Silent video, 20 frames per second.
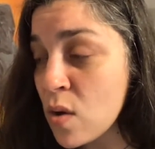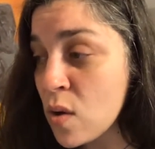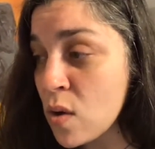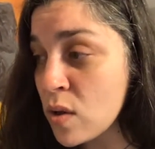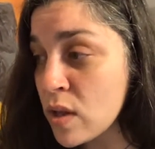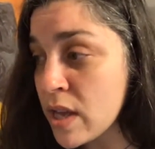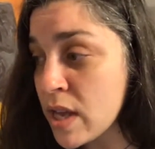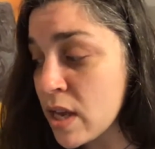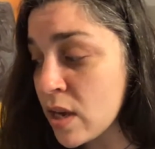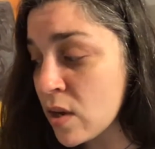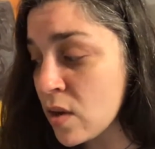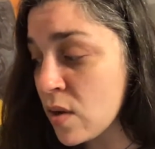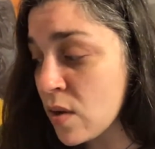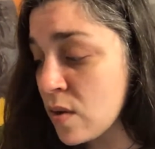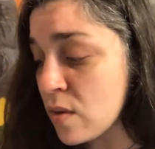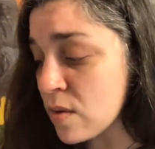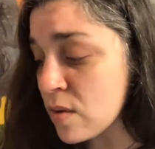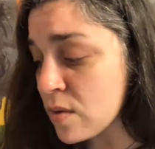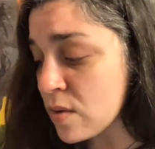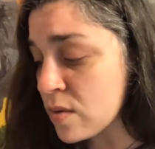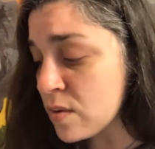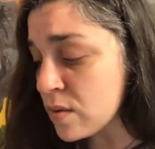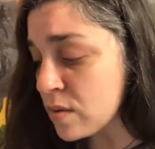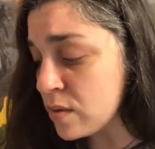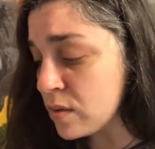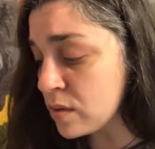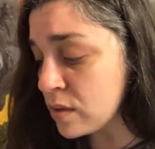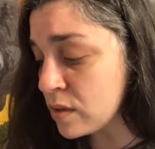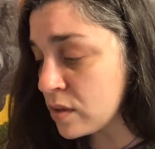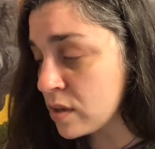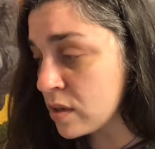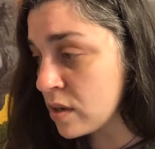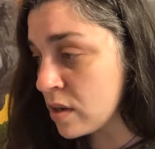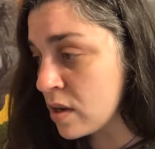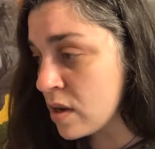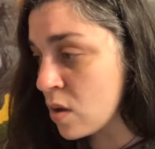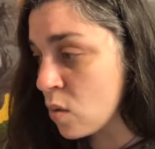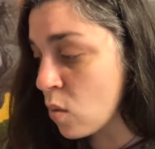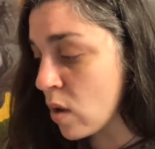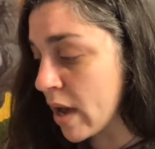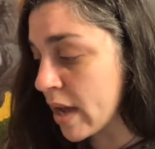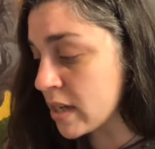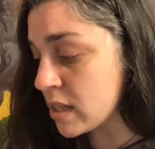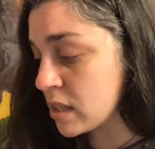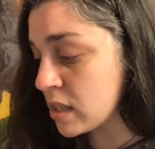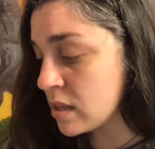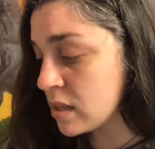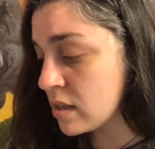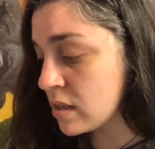Holy Ghost. What?